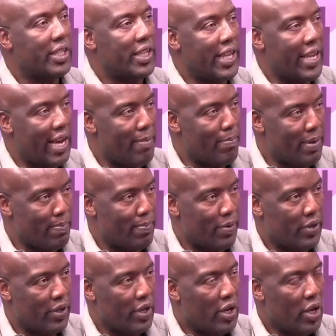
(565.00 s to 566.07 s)
the young people.
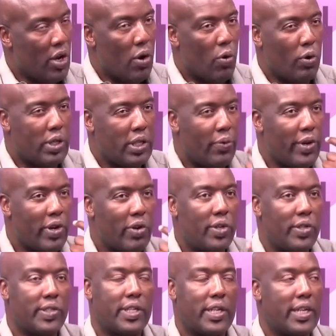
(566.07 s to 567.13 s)
What are we
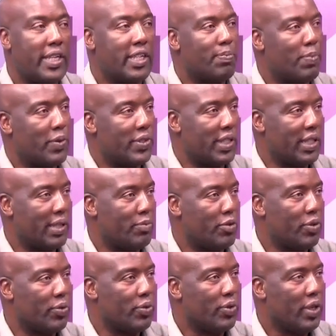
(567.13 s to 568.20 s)
constantly exposing them
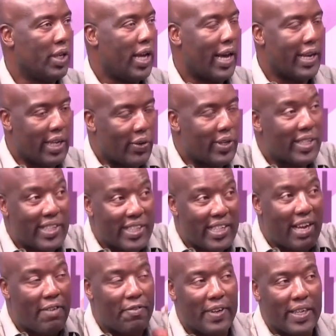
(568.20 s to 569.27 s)
to? And how does that
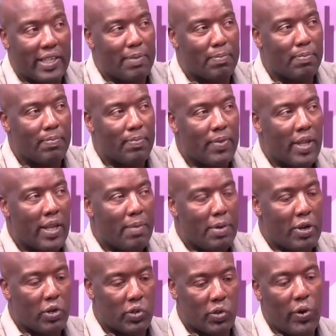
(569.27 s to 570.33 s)
affect them?
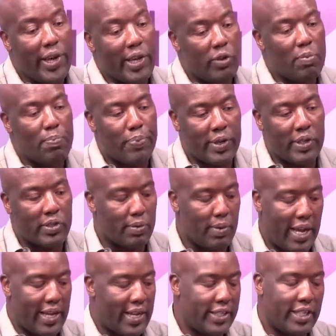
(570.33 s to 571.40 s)
Because going to prison,
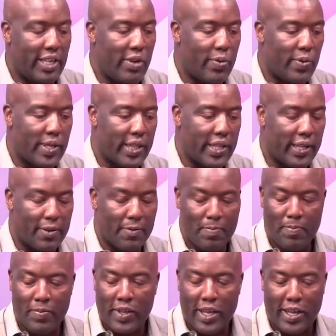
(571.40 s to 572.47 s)
I can tell you one thing.
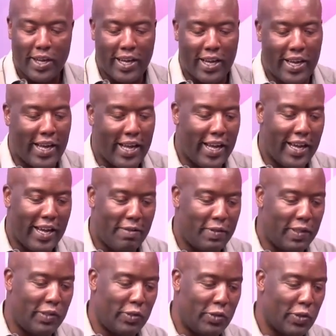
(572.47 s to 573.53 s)
I have
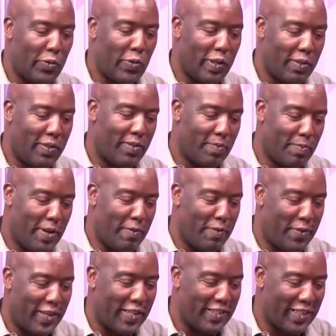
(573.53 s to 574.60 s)
this joke with my
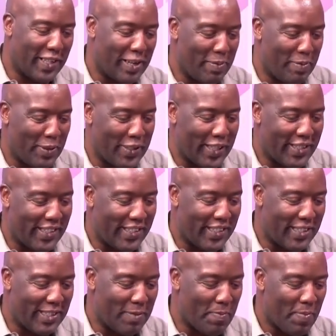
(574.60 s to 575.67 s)
friends in the criminal justice
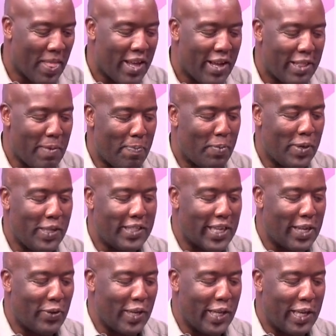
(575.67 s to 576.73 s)
system. The police
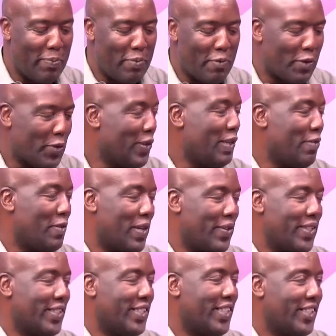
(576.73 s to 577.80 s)
can only keep you for 24
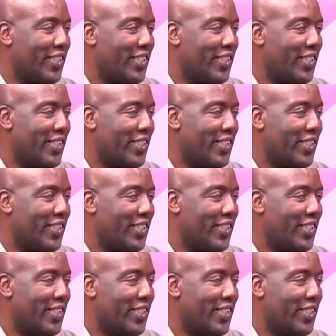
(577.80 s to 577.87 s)
hours.